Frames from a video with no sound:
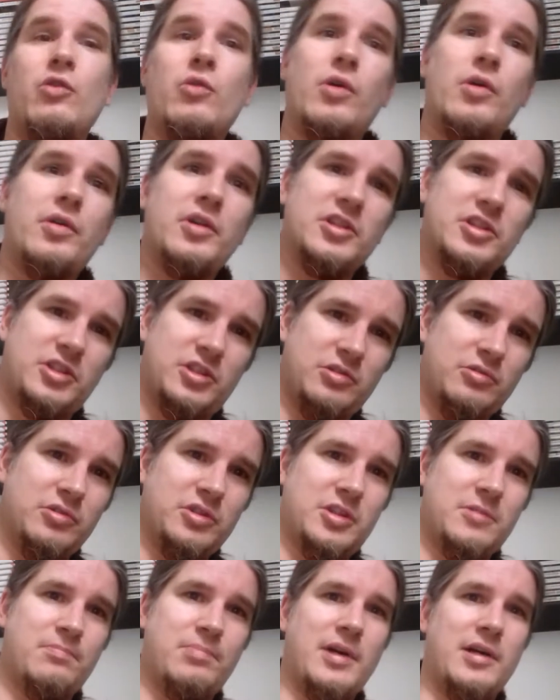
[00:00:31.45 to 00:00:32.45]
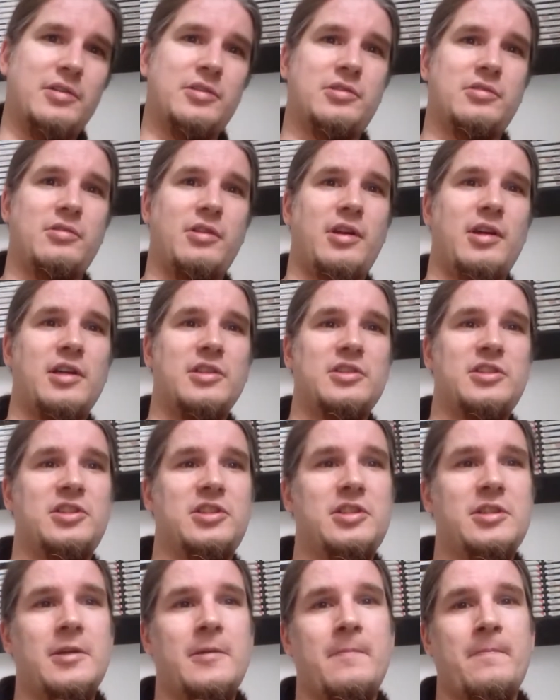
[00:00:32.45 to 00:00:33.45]
Warriors 2 is about to
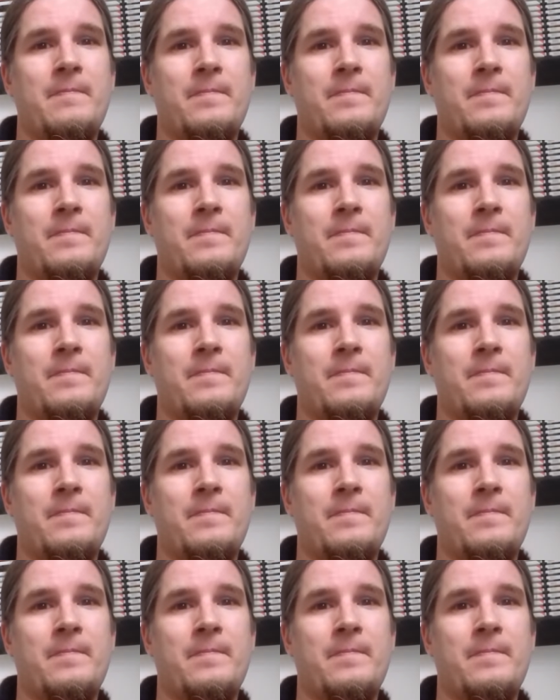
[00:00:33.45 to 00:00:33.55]
launch.